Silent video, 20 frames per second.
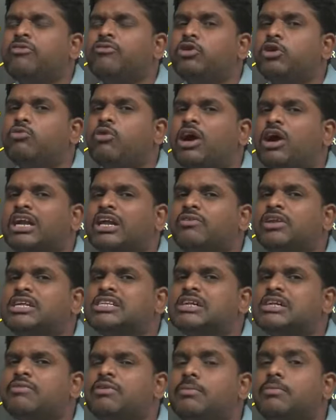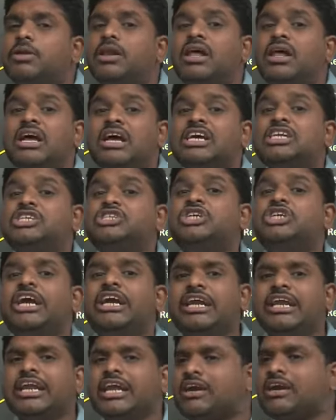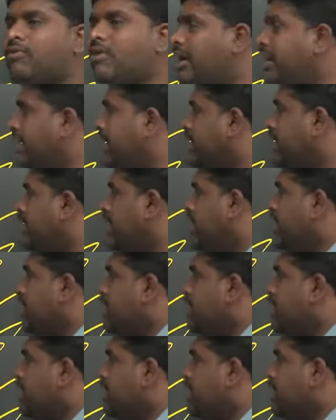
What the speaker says: food, whatever is available? Gender equality.